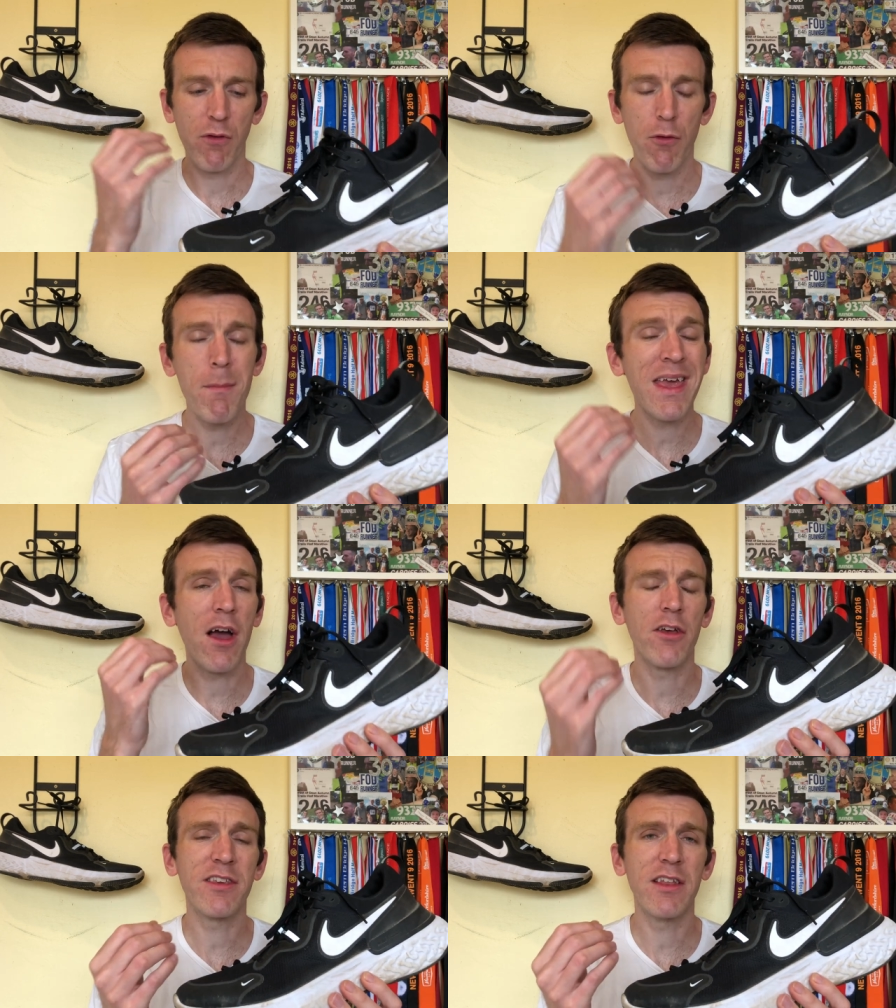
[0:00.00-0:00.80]
For me,
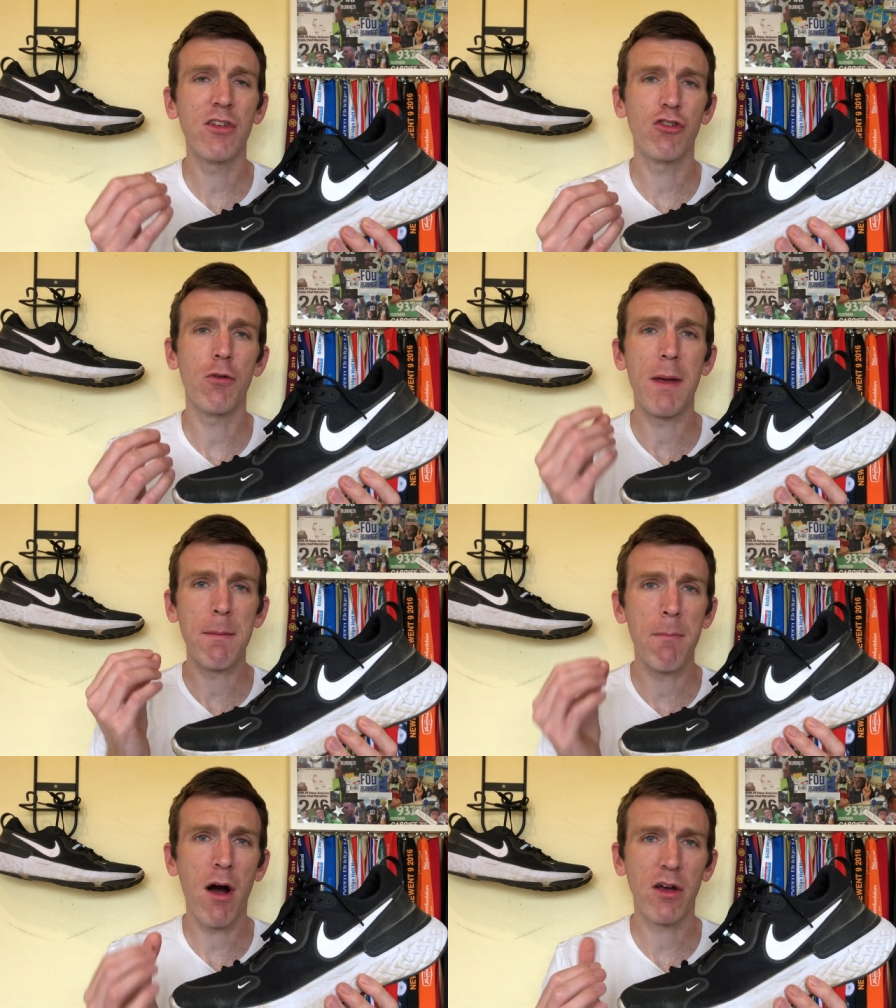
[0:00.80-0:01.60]
I see this shoe
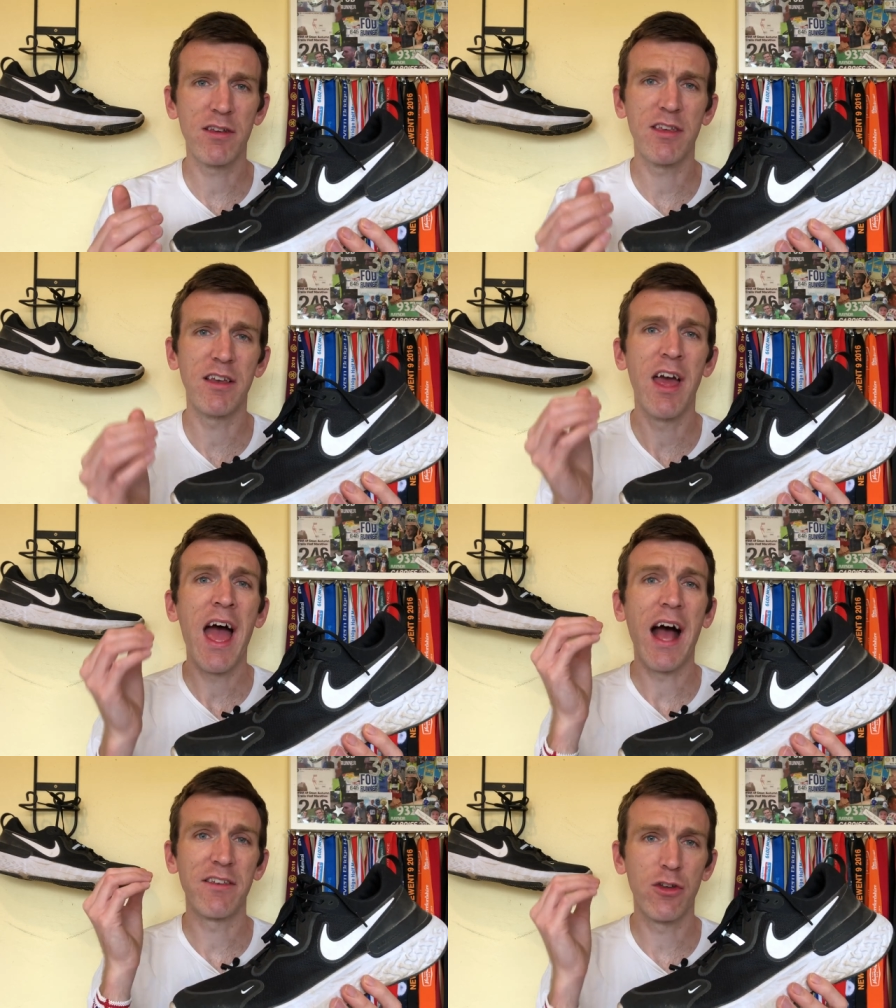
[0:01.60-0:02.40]
being marketed
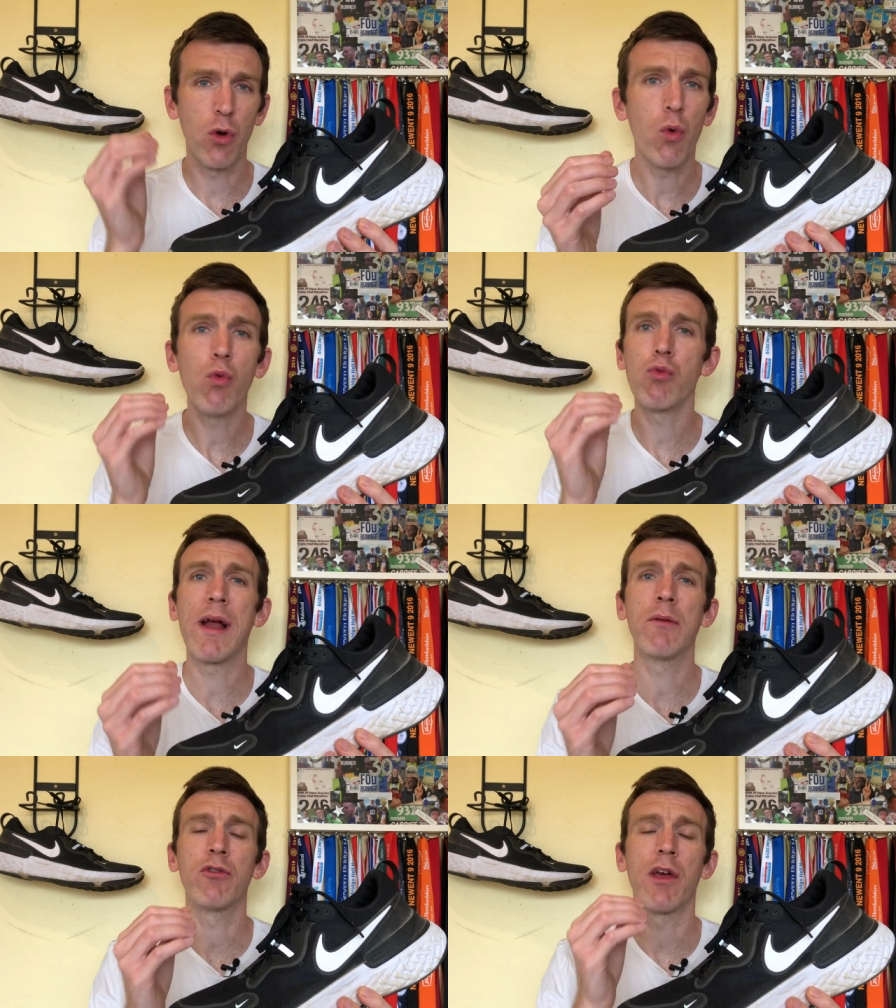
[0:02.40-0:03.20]
as an
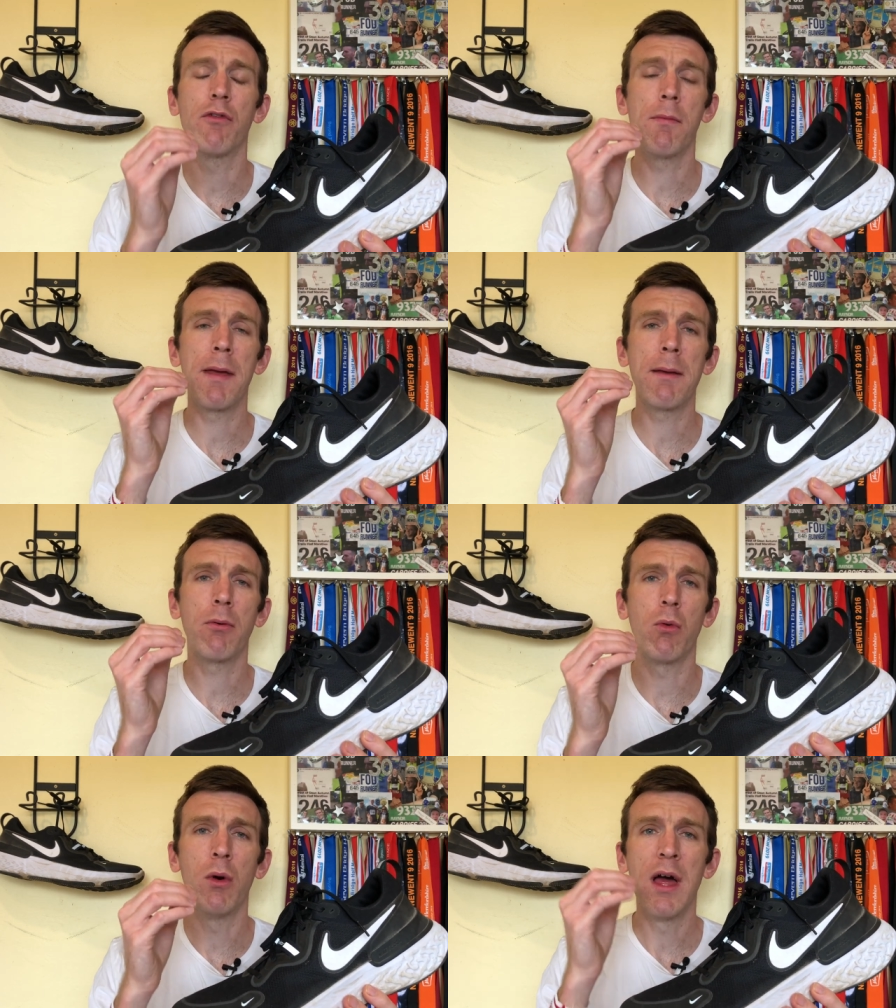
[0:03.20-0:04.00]
all-rounder for
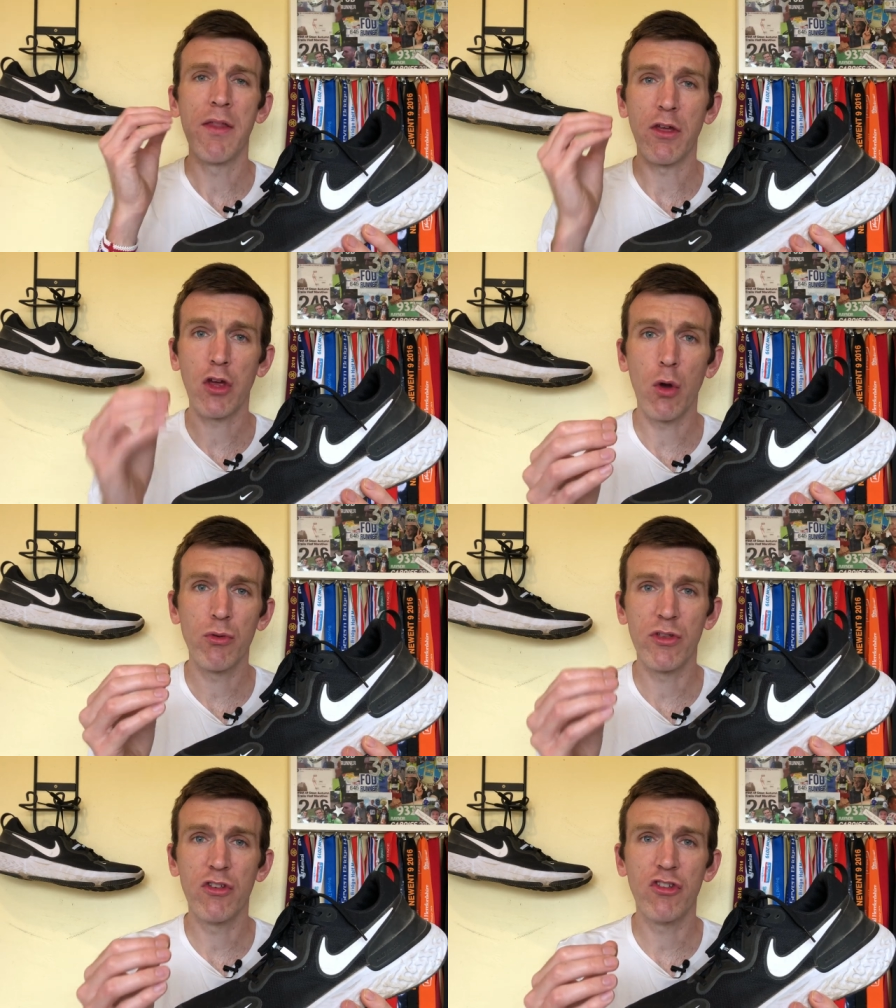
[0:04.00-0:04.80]
people that go
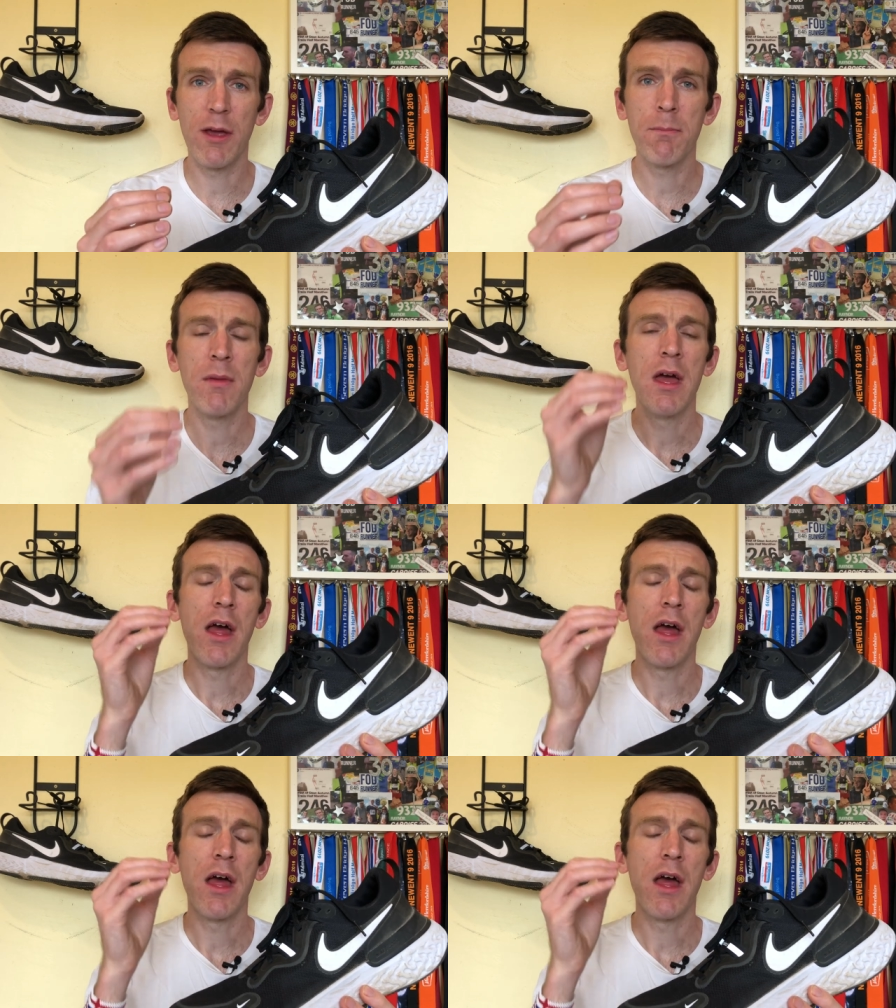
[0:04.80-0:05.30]
to the gym,